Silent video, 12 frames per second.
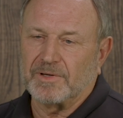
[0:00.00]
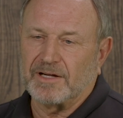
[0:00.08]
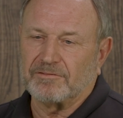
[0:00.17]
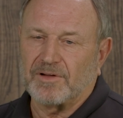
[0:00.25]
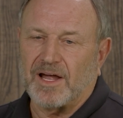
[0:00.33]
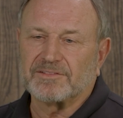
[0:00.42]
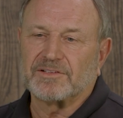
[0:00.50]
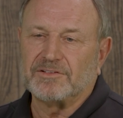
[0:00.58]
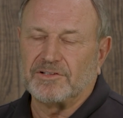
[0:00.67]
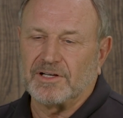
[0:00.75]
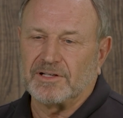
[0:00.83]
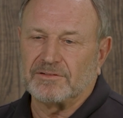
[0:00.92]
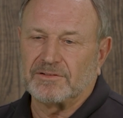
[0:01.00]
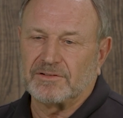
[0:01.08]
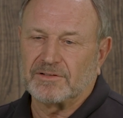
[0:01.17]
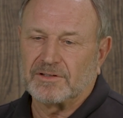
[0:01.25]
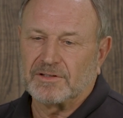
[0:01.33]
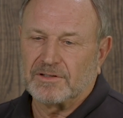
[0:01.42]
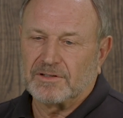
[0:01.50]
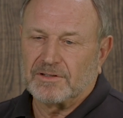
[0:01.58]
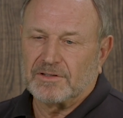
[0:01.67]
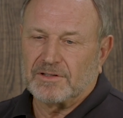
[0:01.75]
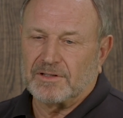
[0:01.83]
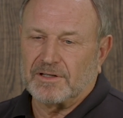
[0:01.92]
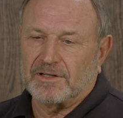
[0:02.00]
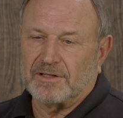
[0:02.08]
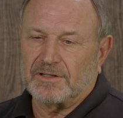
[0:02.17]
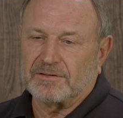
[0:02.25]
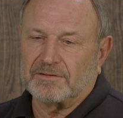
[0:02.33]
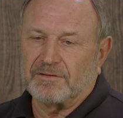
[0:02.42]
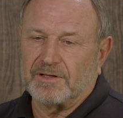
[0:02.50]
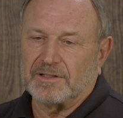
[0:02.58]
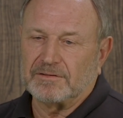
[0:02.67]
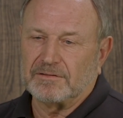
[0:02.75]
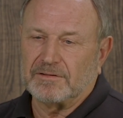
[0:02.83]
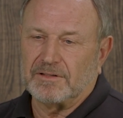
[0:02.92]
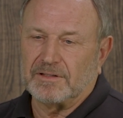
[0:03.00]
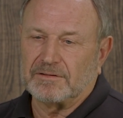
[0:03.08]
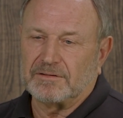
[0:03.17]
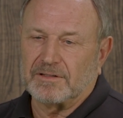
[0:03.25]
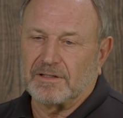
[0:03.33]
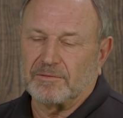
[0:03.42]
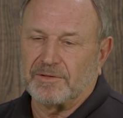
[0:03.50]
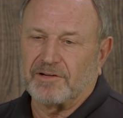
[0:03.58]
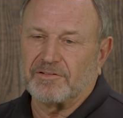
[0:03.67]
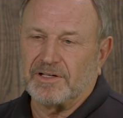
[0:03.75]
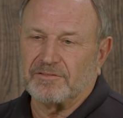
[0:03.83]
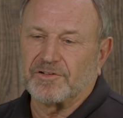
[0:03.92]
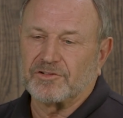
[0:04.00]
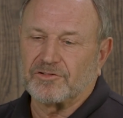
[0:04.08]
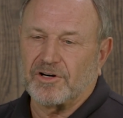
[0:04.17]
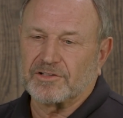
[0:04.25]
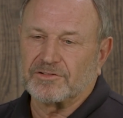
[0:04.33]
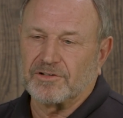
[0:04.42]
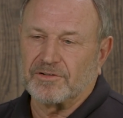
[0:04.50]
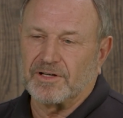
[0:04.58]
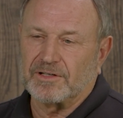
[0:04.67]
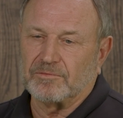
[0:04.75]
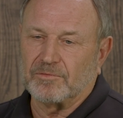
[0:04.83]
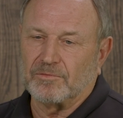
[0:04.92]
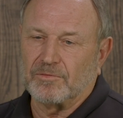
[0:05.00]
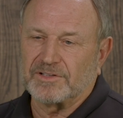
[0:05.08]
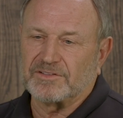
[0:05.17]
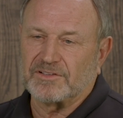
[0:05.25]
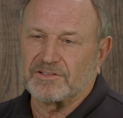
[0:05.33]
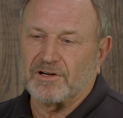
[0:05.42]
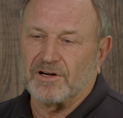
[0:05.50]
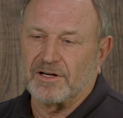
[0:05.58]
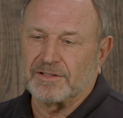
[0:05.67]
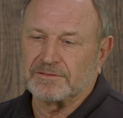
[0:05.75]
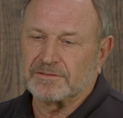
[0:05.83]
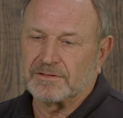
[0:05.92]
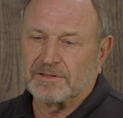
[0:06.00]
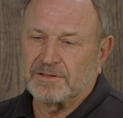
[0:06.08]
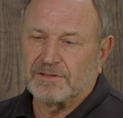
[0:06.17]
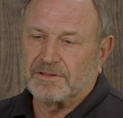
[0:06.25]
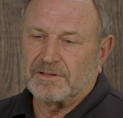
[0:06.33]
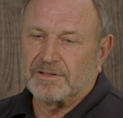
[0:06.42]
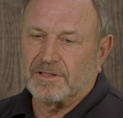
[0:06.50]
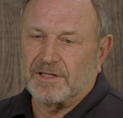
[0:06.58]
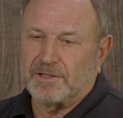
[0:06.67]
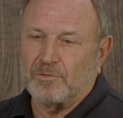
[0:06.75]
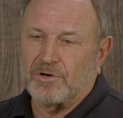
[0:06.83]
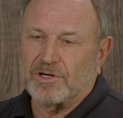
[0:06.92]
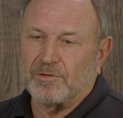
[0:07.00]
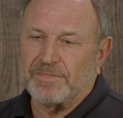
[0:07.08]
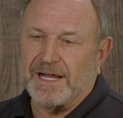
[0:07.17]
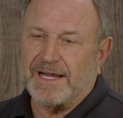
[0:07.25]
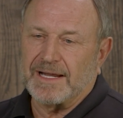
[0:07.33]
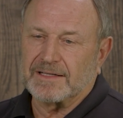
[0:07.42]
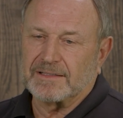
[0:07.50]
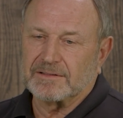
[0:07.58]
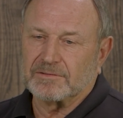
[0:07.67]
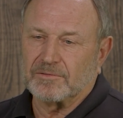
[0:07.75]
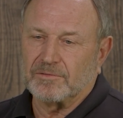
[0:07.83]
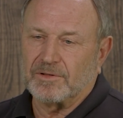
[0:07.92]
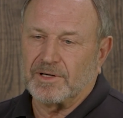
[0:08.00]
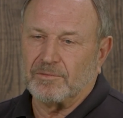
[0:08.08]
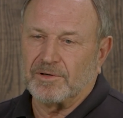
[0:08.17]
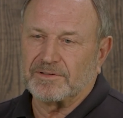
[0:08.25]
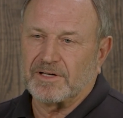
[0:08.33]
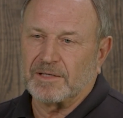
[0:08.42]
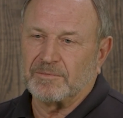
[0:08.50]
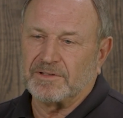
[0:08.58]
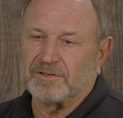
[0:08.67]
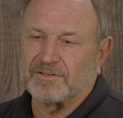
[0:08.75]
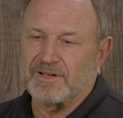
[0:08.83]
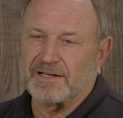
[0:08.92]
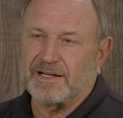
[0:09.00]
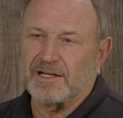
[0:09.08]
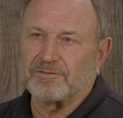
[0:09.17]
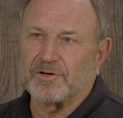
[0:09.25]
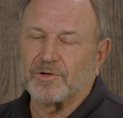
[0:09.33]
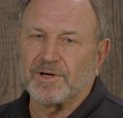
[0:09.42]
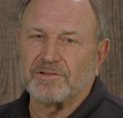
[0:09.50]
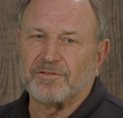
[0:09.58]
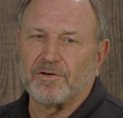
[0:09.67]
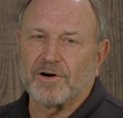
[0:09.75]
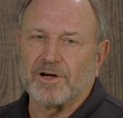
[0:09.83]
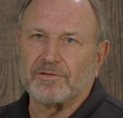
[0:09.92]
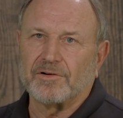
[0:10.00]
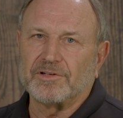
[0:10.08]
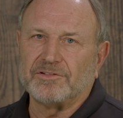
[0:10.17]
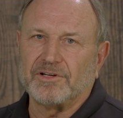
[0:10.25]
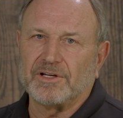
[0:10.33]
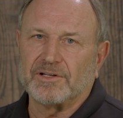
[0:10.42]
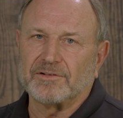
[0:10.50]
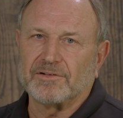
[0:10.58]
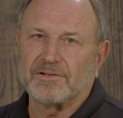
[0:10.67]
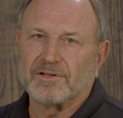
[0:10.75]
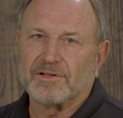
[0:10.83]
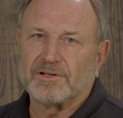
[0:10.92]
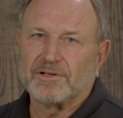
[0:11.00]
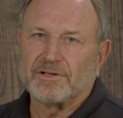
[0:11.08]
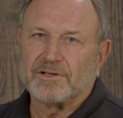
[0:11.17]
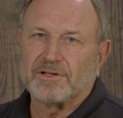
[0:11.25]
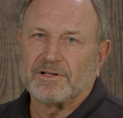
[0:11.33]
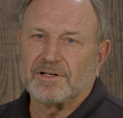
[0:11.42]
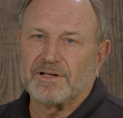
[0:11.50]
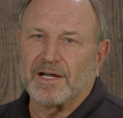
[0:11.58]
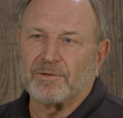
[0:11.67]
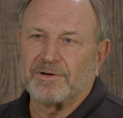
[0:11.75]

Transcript: lots of gins that we have an infrastructure that once it's gone, it won't come back. At one time in the state of California, we had 400 gins, and now we're